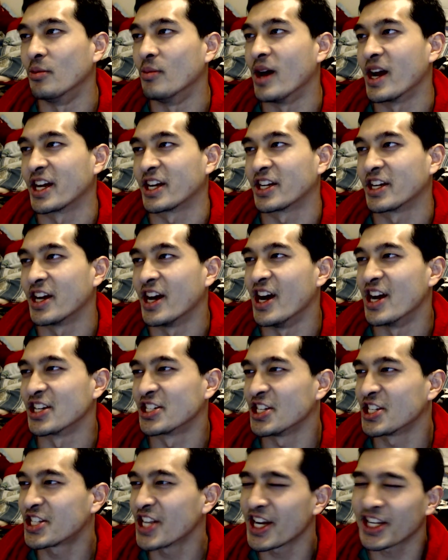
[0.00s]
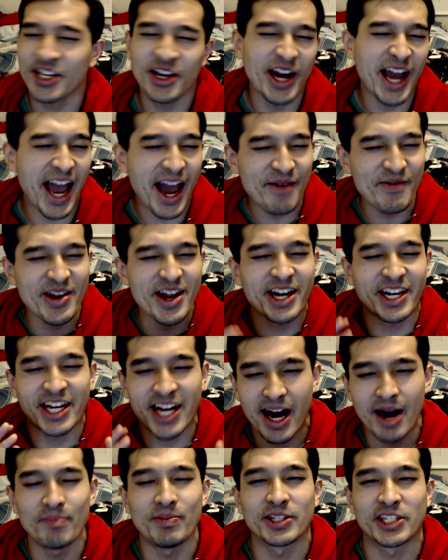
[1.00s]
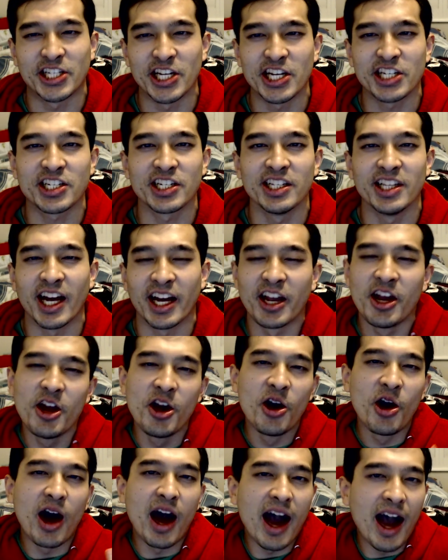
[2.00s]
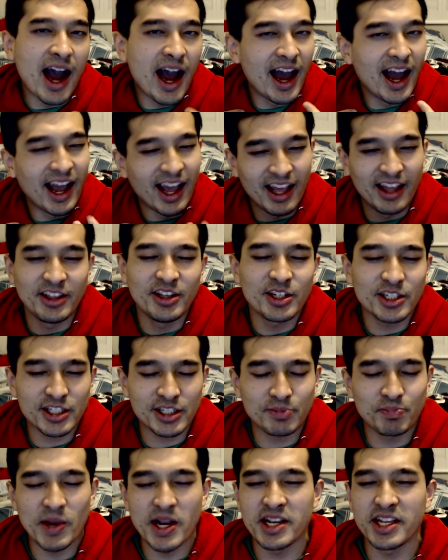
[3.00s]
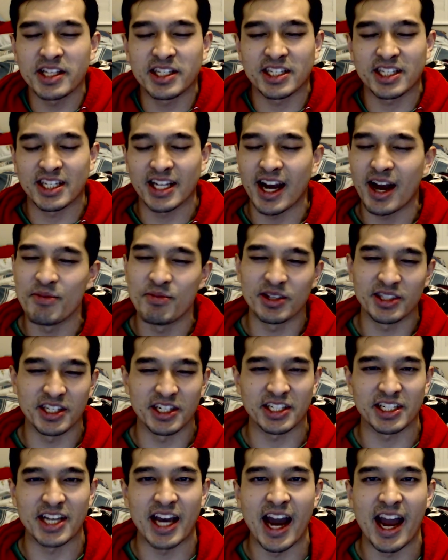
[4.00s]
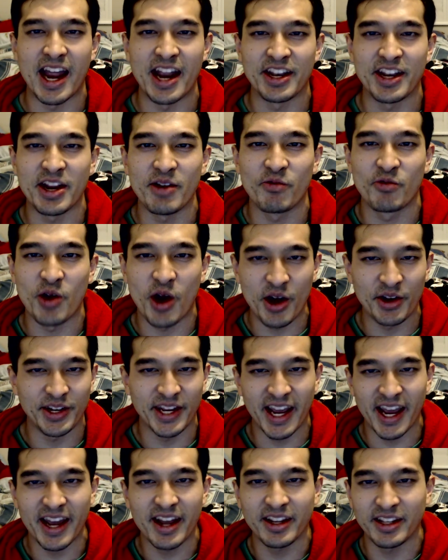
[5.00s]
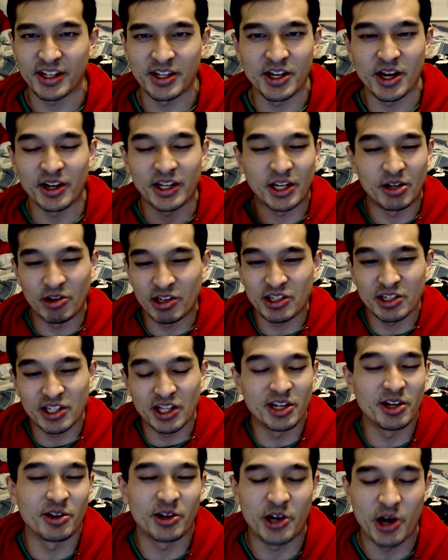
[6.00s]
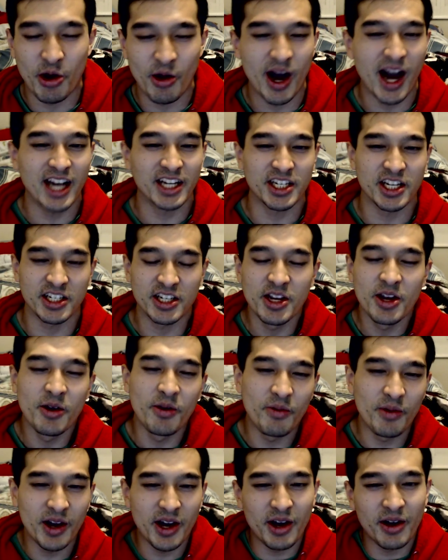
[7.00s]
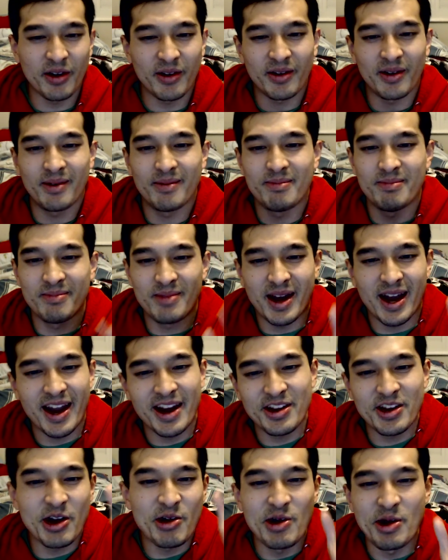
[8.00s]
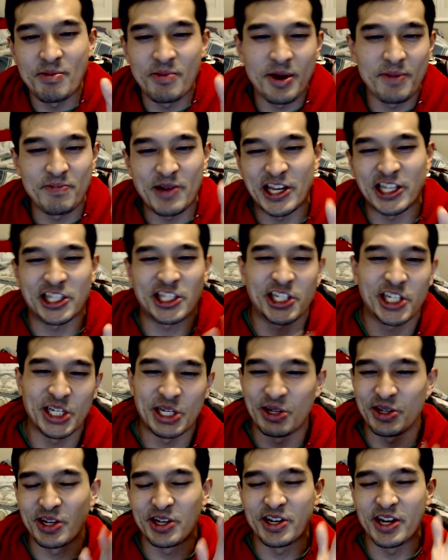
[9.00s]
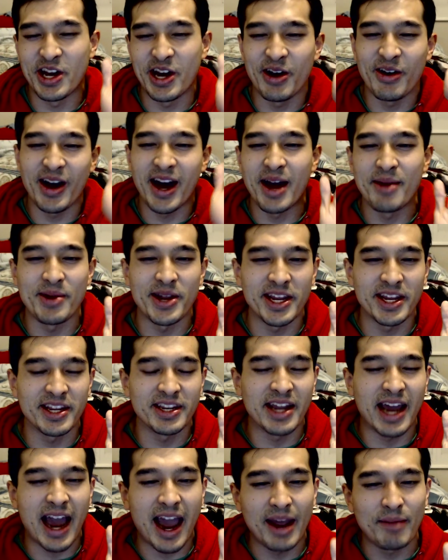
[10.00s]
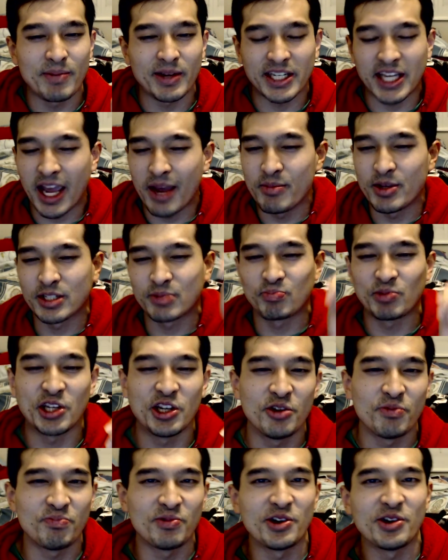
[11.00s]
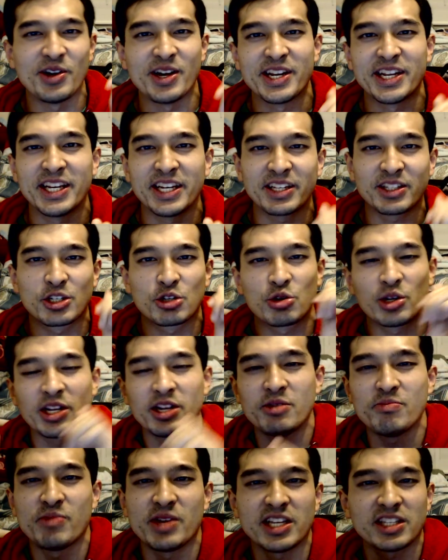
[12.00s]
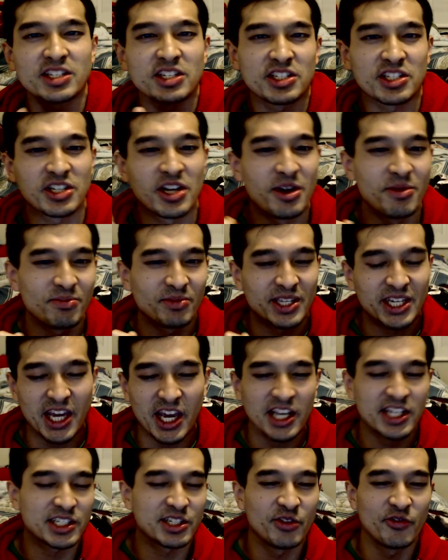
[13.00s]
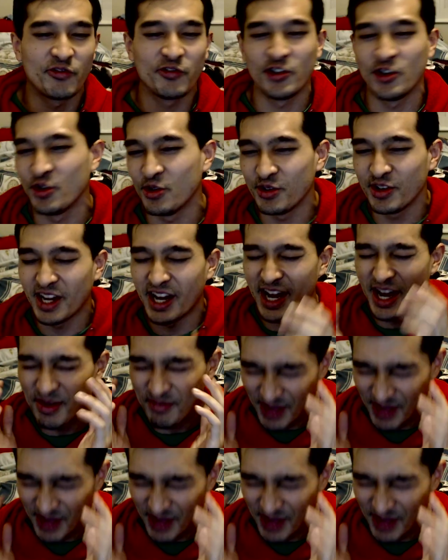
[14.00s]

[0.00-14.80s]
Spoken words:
my gosh. It's like you're having a competition, like, you're spending time with this guy, and then Ronyan, you know, Kirito's little kohai says, well, I know him a bit too, you know? I mean, I became his pupil and he treated me to some cakes and food. I'm